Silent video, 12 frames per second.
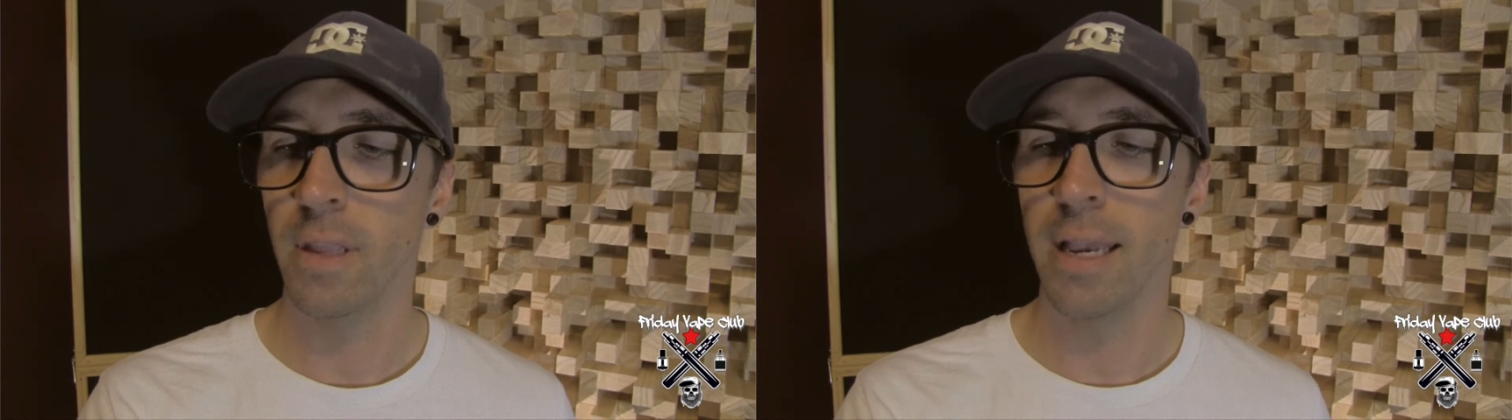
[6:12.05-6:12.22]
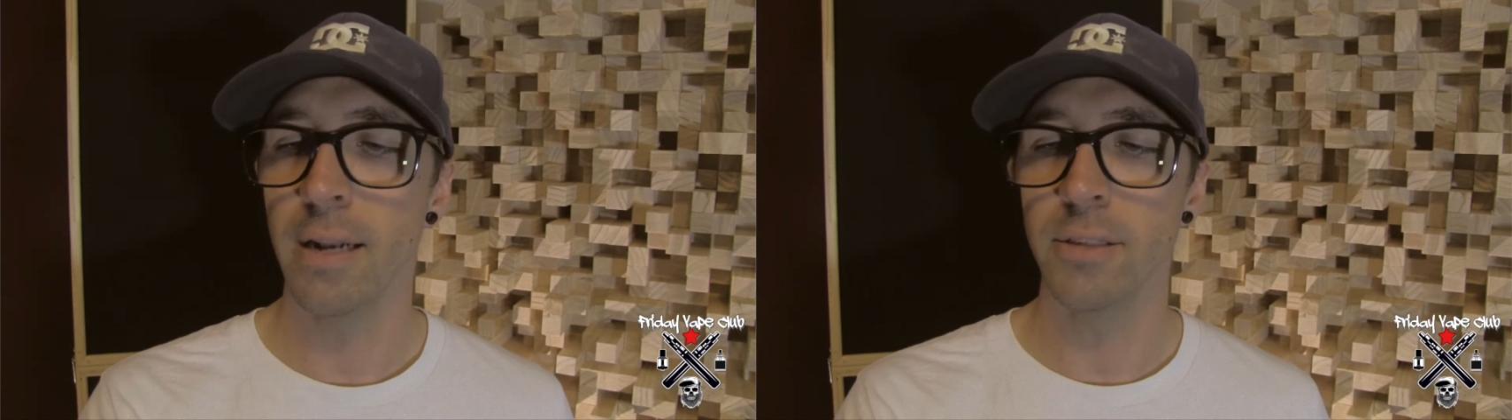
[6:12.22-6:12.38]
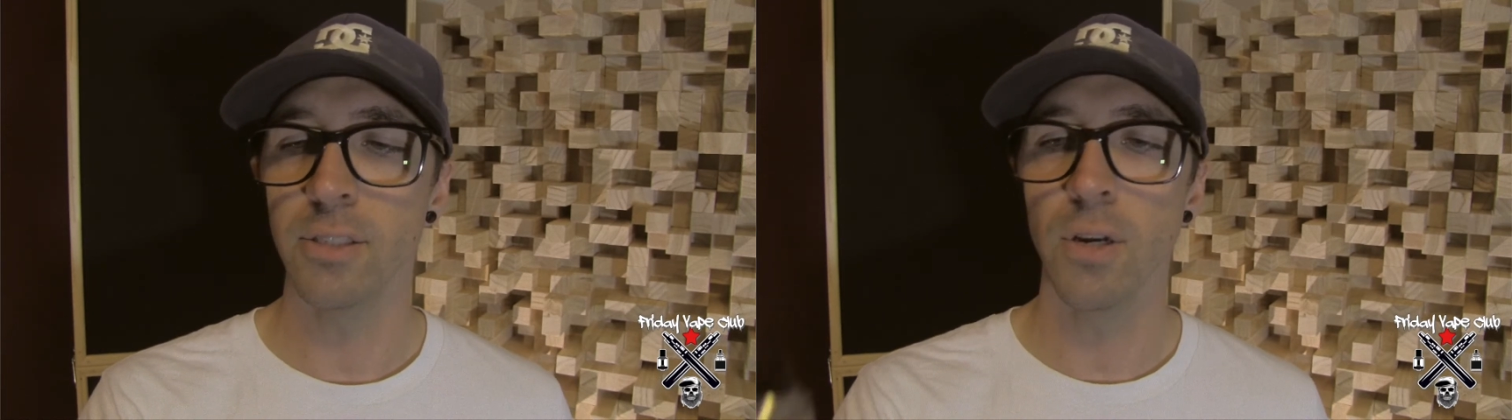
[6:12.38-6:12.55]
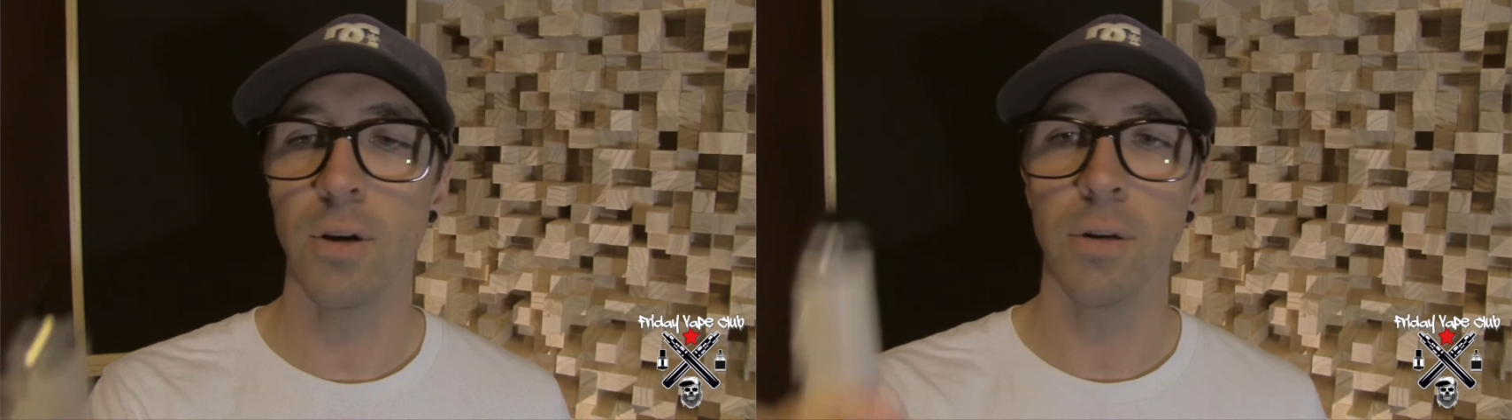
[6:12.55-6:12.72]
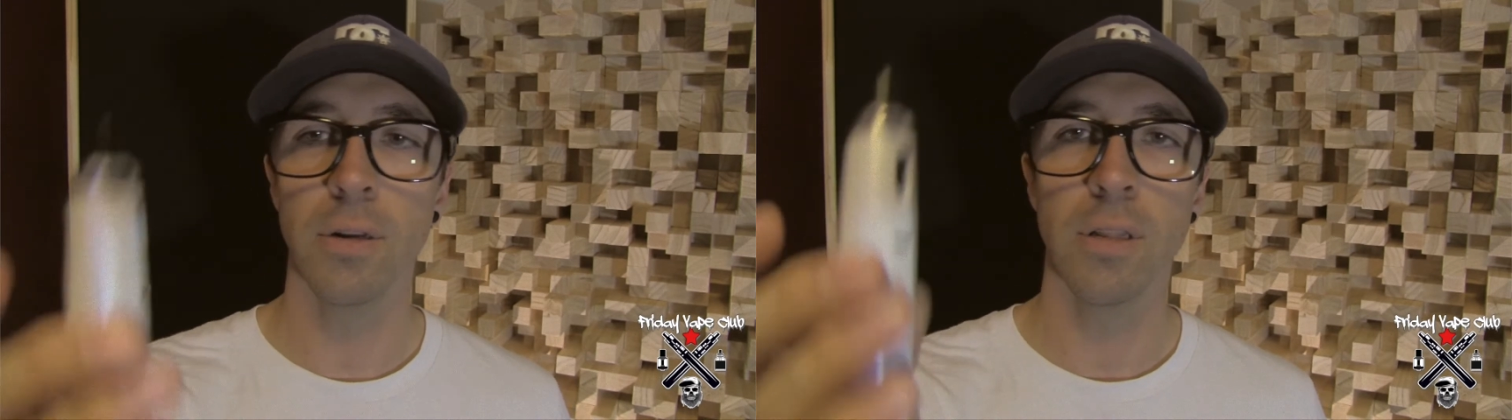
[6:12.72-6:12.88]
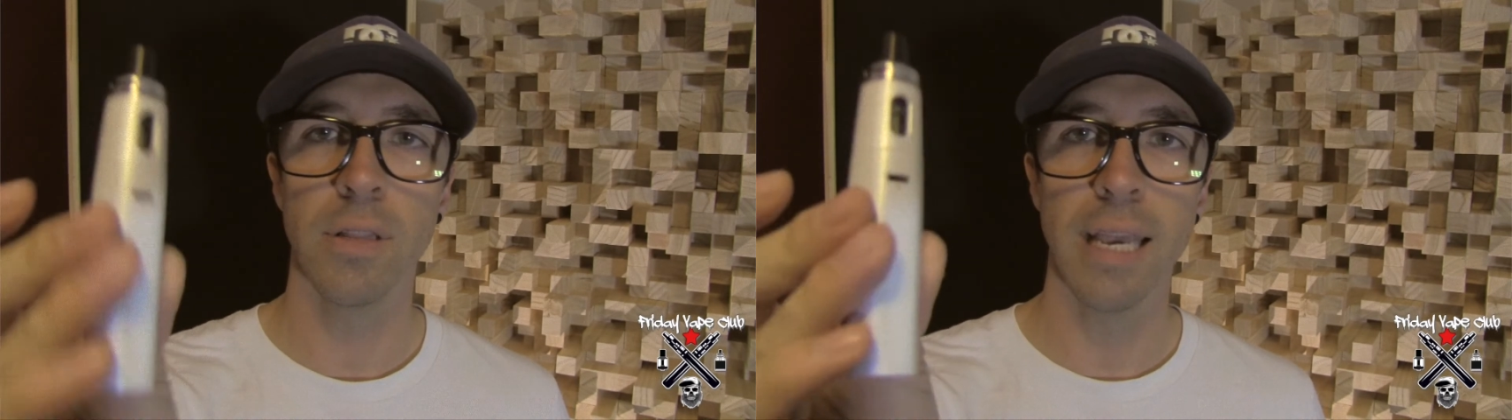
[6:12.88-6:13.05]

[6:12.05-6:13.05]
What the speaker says: and it's on.